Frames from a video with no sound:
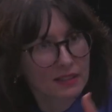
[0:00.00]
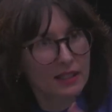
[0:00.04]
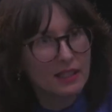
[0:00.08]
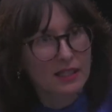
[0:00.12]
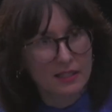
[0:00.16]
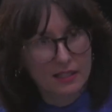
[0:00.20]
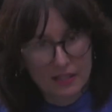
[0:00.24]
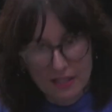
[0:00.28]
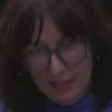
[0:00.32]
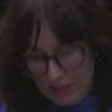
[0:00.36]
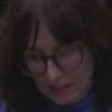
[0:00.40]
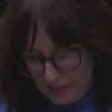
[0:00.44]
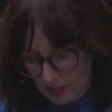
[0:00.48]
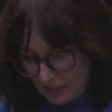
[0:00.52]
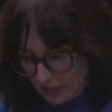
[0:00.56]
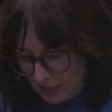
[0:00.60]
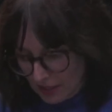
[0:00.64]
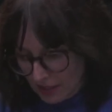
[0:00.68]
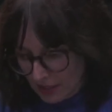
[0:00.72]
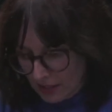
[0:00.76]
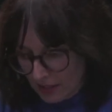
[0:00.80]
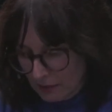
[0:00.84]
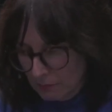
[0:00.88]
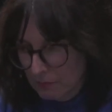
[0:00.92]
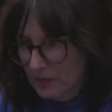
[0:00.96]
yes,
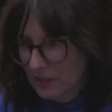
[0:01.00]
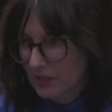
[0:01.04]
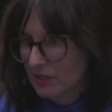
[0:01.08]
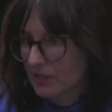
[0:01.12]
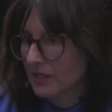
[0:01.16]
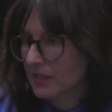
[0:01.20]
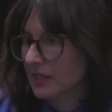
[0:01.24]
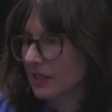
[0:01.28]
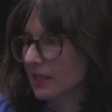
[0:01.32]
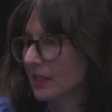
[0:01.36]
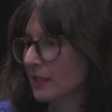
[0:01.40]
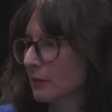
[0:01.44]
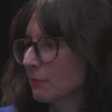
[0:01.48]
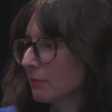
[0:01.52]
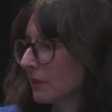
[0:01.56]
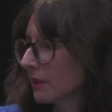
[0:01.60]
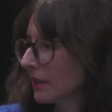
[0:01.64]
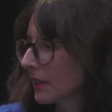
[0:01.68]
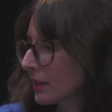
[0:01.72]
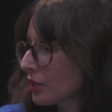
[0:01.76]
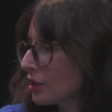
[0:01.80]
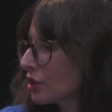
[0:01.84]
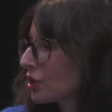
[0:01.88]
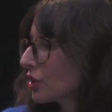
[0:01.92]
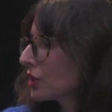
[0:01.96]
it bears the
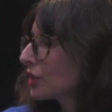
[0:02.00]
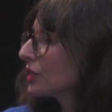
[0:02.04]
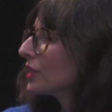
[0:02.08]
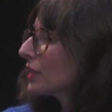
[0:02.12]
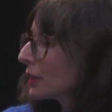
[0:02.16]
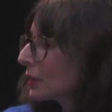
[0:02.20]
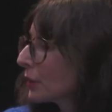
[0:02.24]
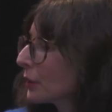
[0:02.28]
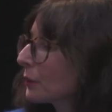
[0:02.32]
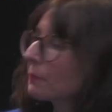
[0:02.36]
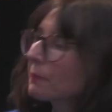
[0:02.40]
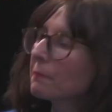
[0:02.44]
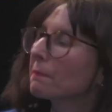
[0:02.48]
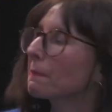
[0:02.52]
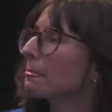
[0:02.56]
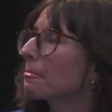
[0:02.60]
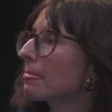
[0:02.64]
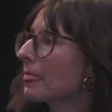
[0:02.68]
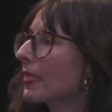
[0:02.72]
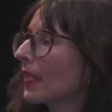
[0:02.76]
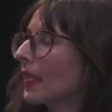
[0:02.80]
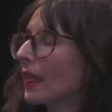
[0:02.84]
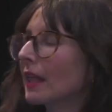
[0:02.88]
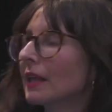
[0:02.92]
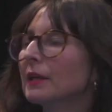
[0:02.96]
explanation
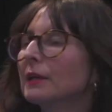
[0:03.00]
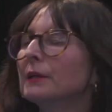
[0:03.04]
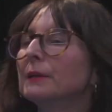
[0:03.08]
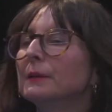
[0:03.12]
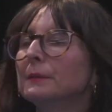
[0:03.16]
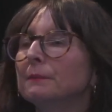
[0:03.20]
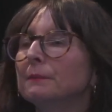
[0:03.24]
still.